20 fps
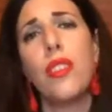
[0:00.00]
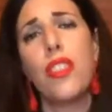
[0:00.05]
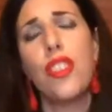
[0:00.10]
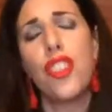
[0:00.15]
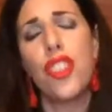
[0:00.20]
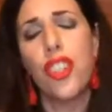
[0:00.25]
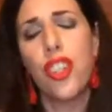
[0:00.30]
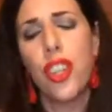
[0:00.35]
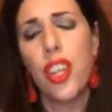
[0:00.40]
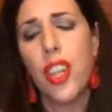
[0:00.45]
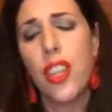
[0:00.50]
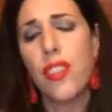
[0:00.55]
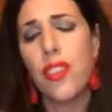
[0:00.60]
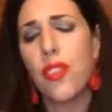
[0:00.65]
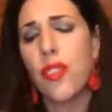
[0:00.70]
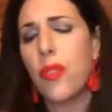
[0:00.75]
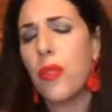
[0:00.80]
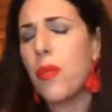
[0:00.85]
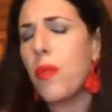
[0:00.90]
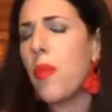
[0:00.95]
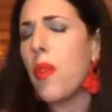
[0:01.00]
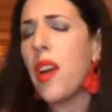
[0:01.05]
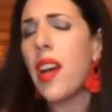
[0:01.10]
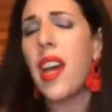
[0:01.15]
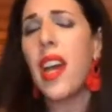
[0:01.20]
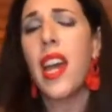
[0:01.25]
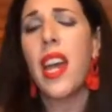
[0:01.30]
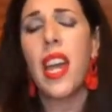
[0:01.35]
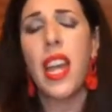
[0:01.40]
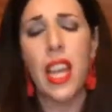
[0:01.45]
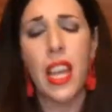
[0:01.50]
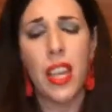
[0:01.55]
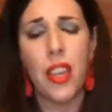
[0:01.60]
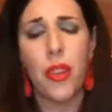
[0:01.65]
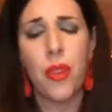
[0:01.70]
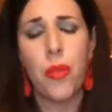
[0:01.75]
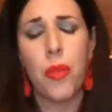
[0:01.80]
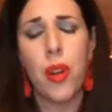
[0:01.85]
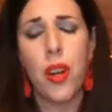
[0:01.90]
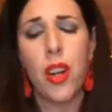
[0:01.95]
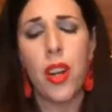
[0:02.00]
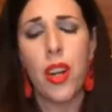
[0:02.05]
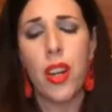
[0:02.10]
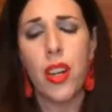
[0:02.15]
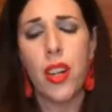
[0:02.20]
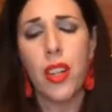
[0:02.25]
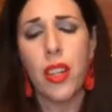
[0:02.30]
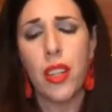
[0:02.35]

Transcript: just the way you are.